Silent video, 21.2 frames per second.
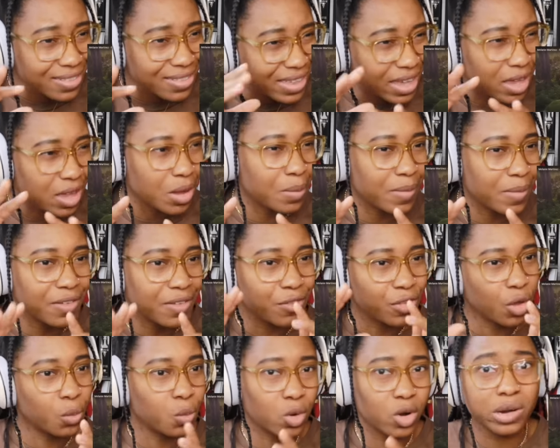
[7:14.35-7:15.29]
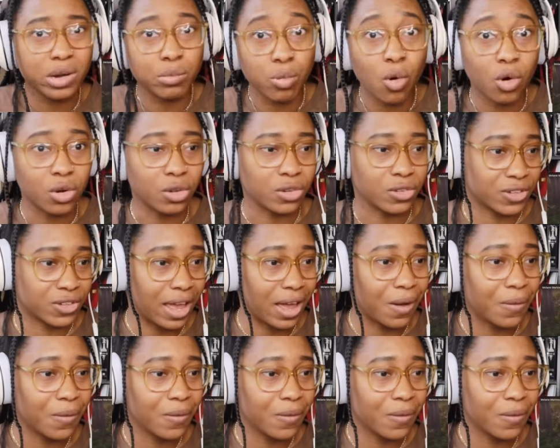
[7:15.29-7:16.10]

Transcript: theme, even though we're in Portals now.